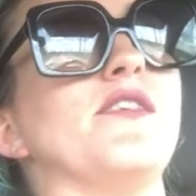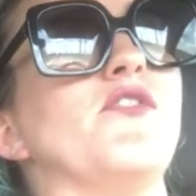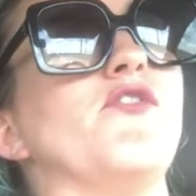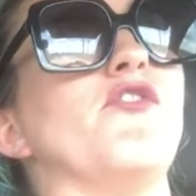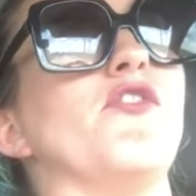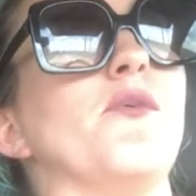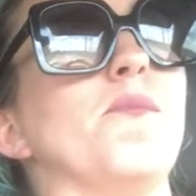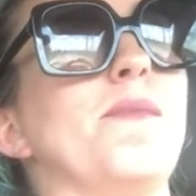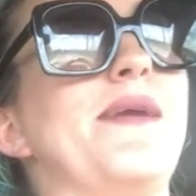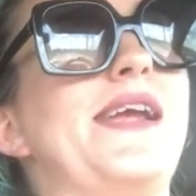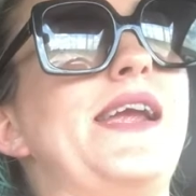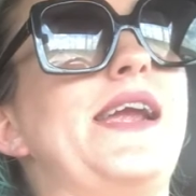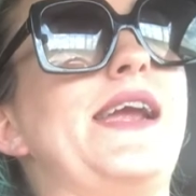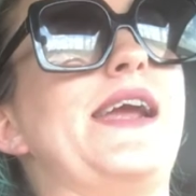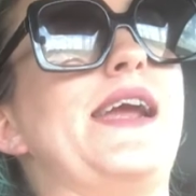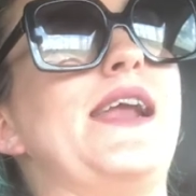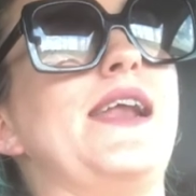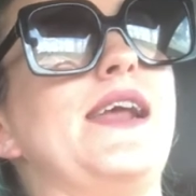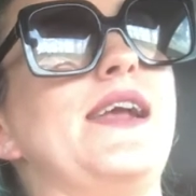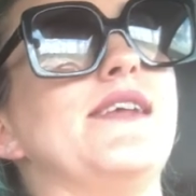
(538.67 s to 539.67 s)
And for me,
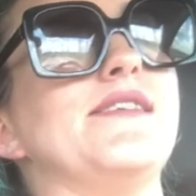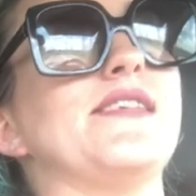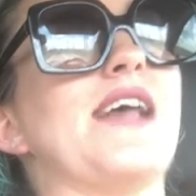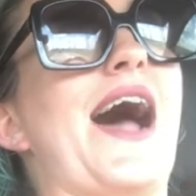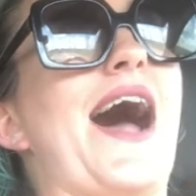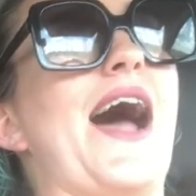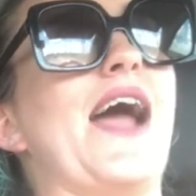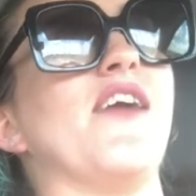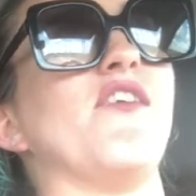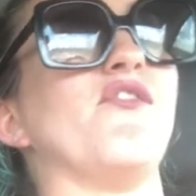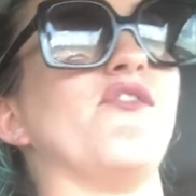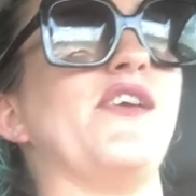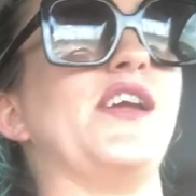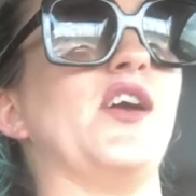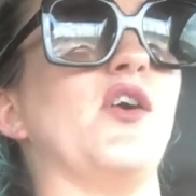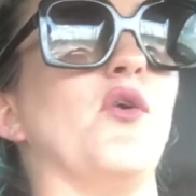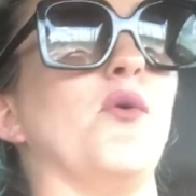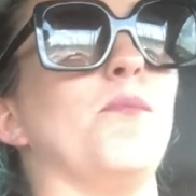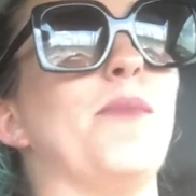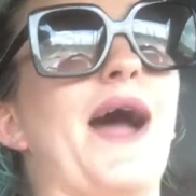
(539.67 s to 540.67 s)
it is, I
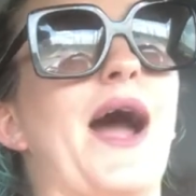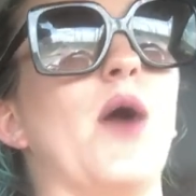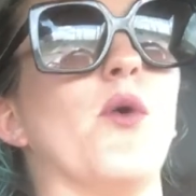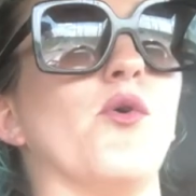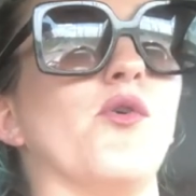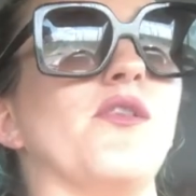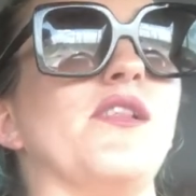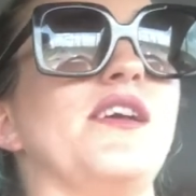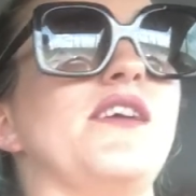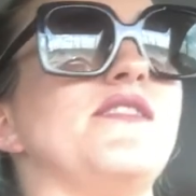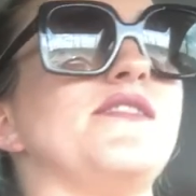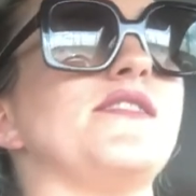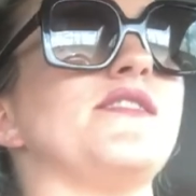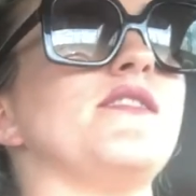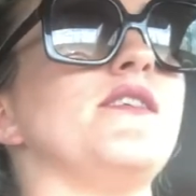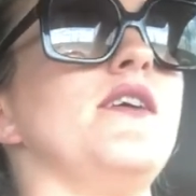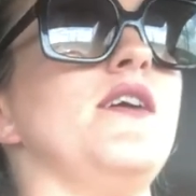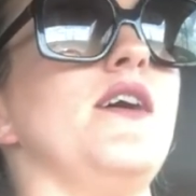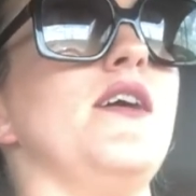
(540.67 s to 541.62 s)
feel powerless.